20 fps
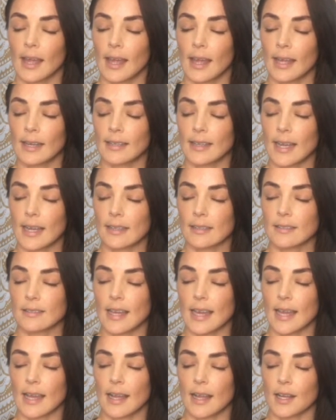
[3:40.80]
And
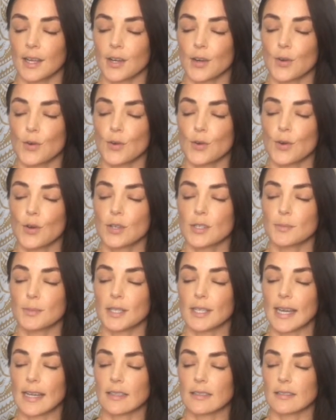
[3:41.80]
exhale, an
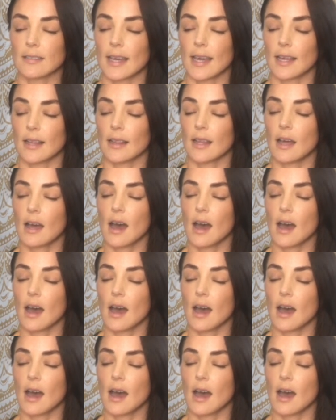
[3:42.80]
audible exhale.